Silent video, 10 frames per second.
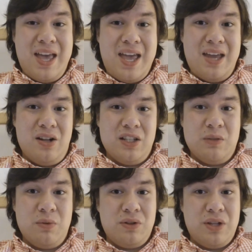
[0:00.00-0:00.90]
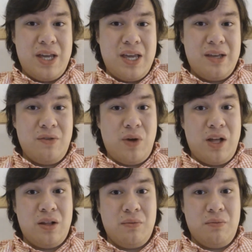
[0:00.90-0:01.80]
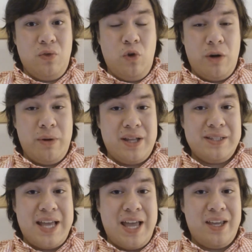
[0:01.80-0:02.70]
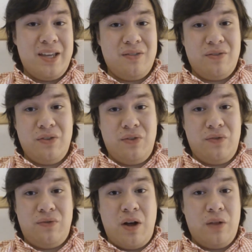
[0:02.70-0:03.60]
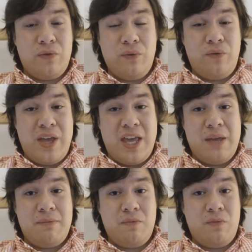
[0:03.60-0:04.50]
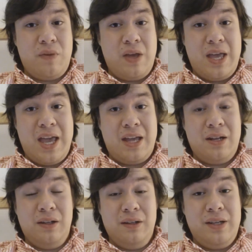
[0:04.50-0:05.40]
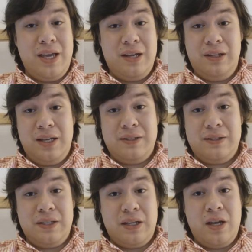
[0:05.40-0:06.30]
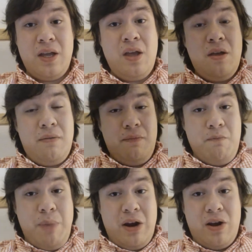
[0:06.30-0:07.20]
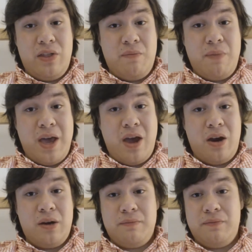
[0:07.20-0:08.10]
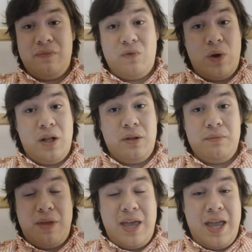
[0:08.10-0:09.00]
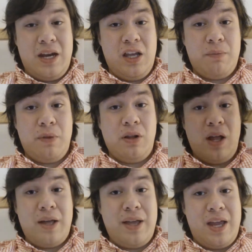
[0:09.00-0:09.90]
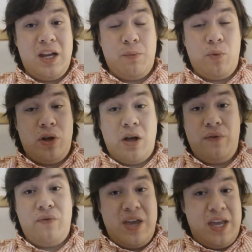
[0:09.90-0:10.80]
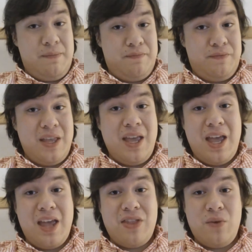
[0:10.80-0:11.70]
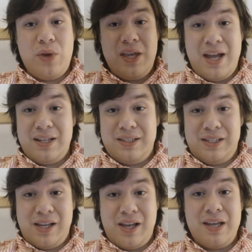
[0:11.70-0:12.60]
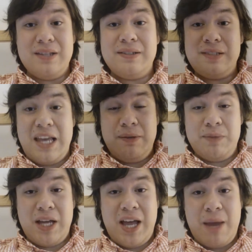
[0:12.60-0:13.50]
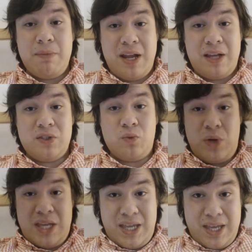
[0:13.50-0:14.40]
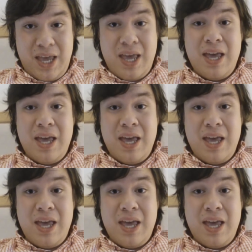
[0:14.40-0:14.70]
And ultimately, well, Norbert and Daggett fall from fame, and it leads to Barry the Bear, well, ending up a lot, ending up with all the fame. And then we get to same time next week,